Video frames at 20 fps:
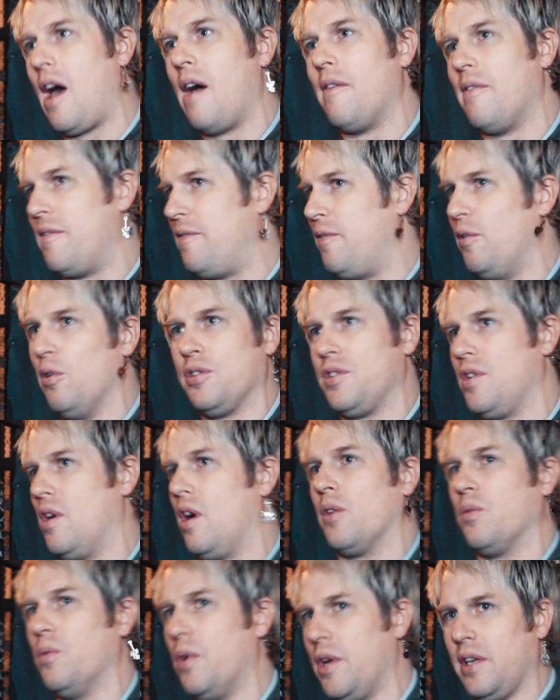have a full
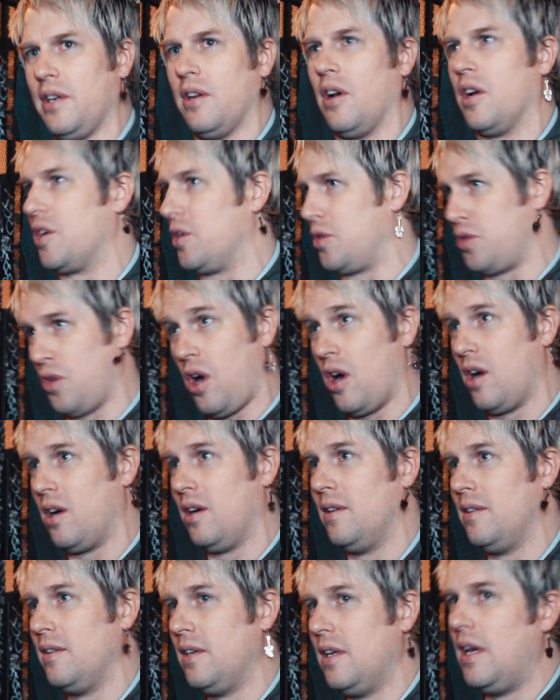song written on guitar,
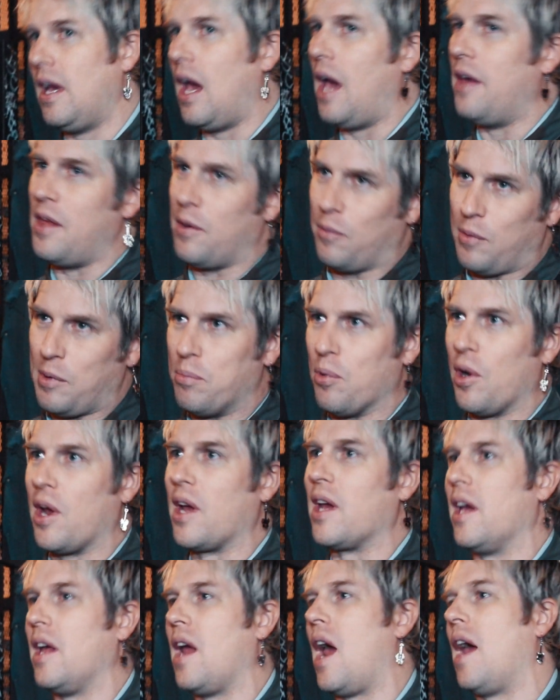and then we
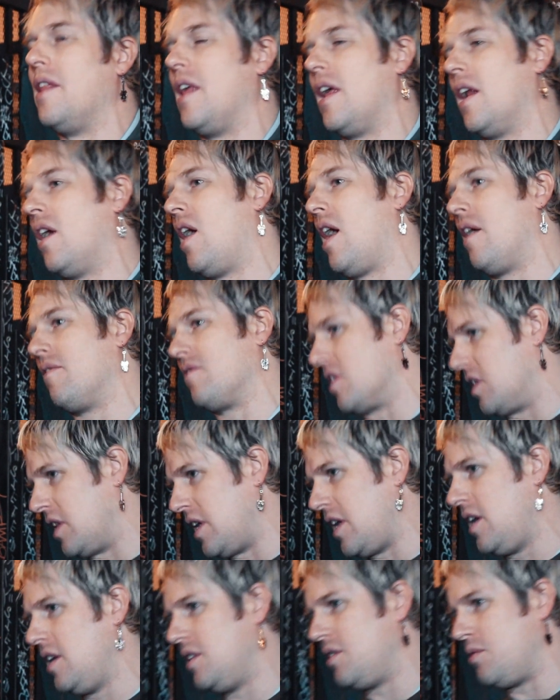bring it, and then I'll have the
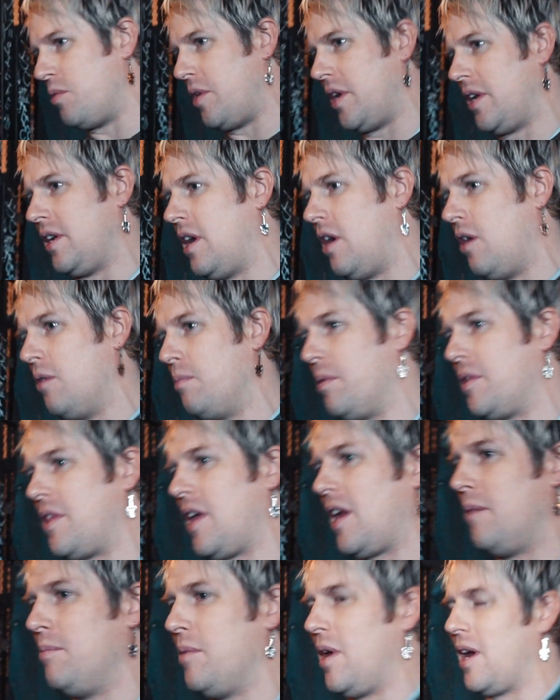leads written out. But
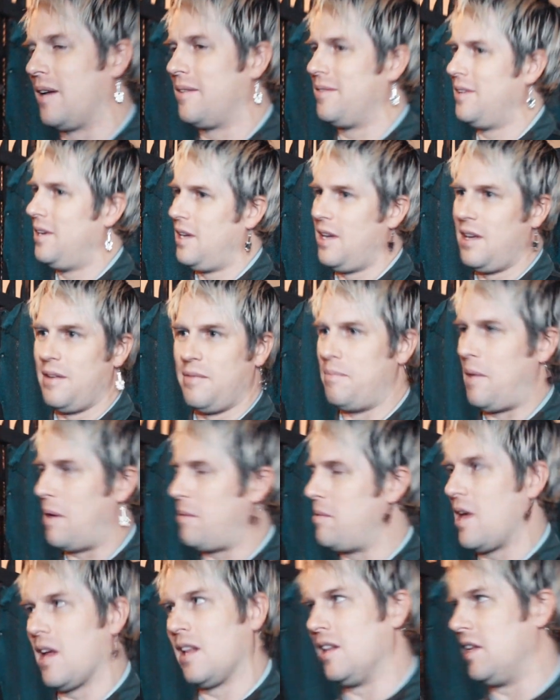then I'm like,
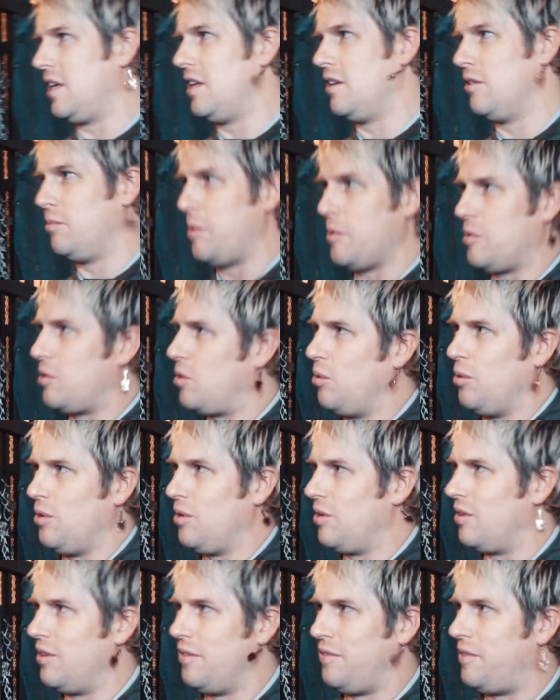maybe that lead will be
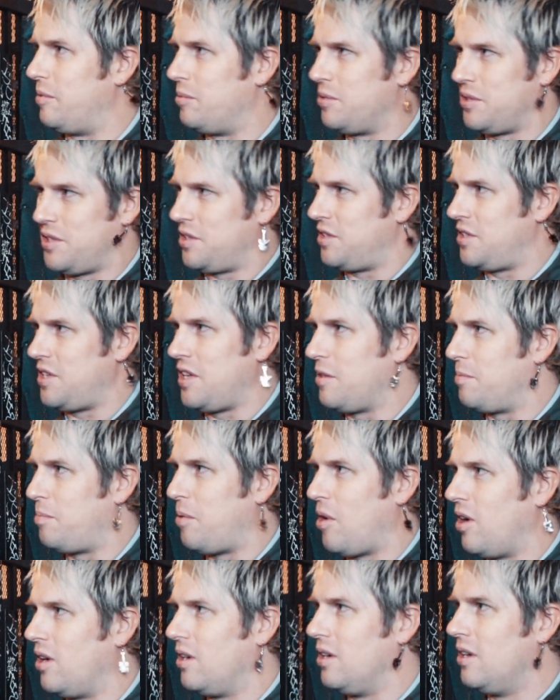cooler if it was the synth
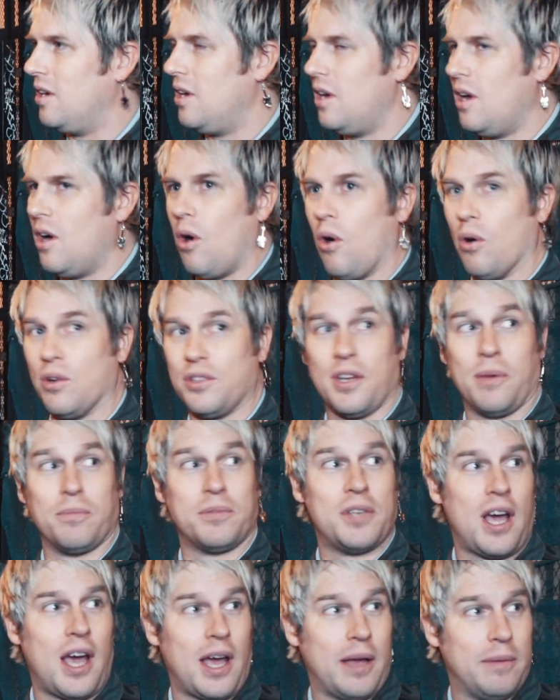part. Or
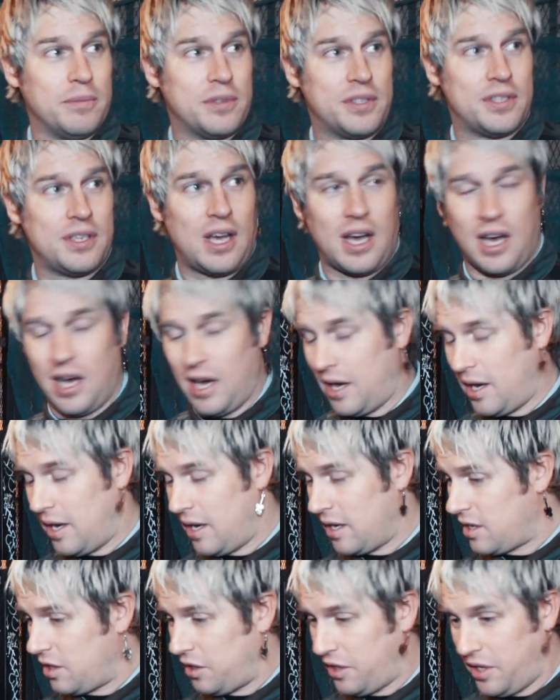sometimes
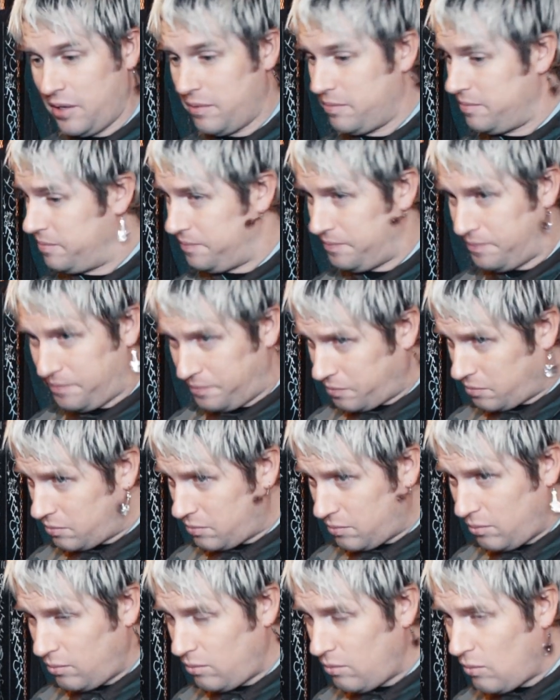Clint
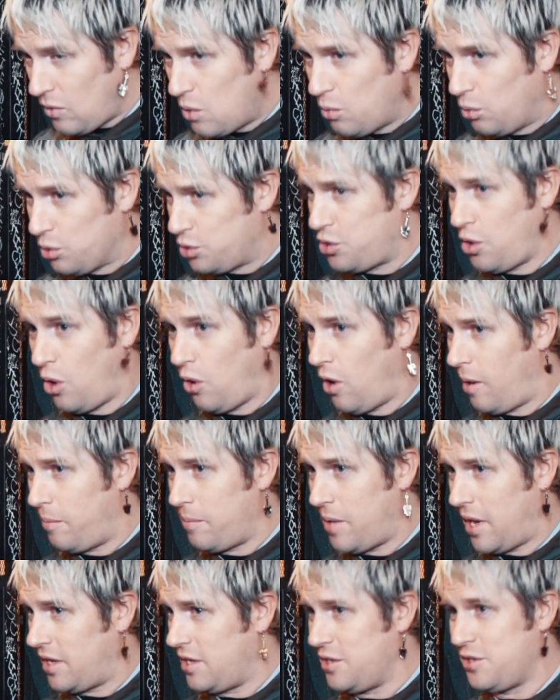will show up
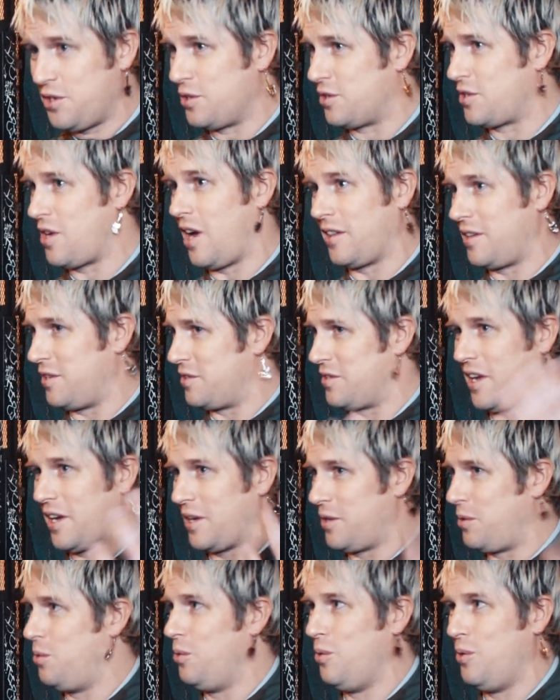and he's just got this like
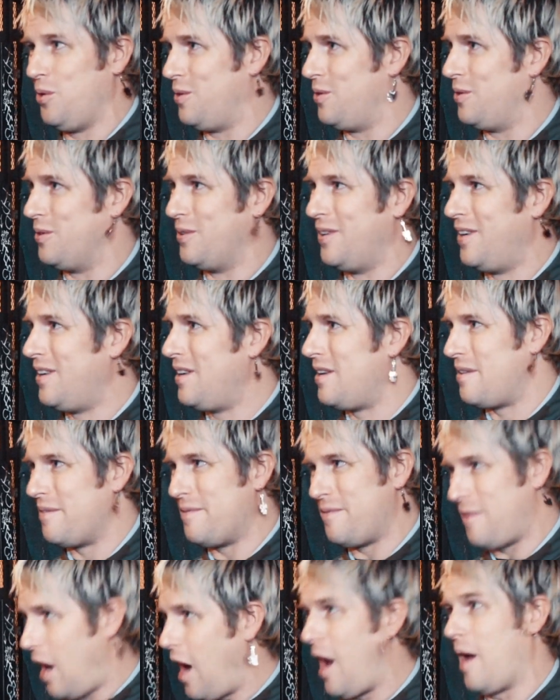cool
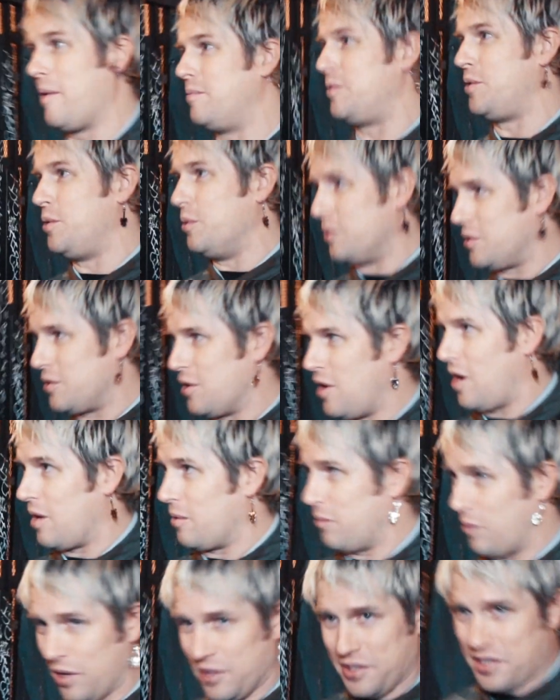vibe to a song
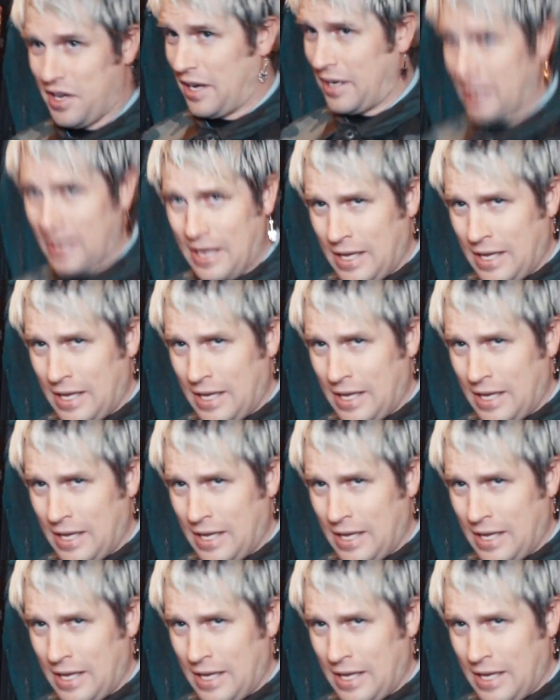where it's like,